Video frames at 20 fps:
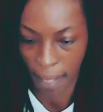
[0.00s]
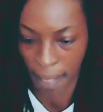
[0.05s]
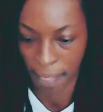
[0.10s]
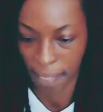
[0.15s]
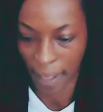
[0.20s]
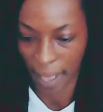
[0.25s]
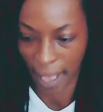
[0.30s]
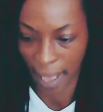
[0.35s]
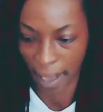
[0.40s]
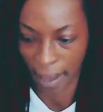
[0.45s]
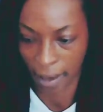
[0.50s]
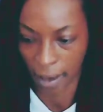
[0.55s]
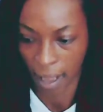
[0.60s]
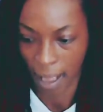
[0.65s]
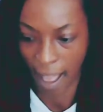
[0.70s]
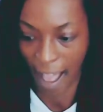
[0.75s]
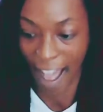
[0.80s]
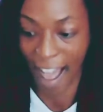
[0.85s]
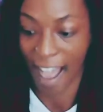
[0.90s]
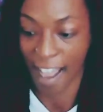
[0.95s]
that
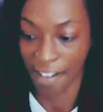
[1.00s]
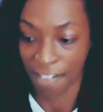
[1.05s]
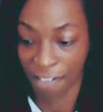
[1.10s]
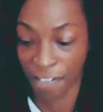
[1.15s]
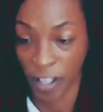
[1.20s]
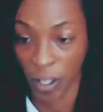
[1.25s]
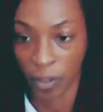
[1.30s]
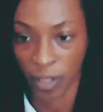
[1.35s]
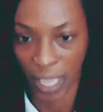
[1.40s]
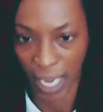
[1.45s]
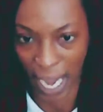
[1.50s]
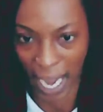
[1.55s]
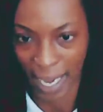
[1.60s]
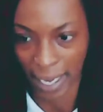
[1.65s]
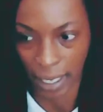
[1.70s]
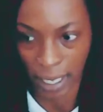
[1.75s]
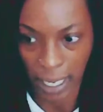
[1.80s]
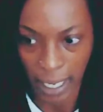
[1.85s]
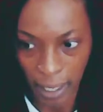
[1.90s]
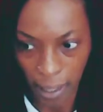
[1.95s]
I feel that I
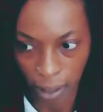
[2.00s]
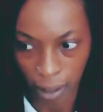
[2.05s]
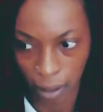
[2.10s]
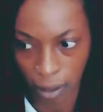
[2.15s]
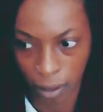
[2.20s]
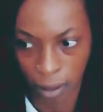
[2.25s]
need,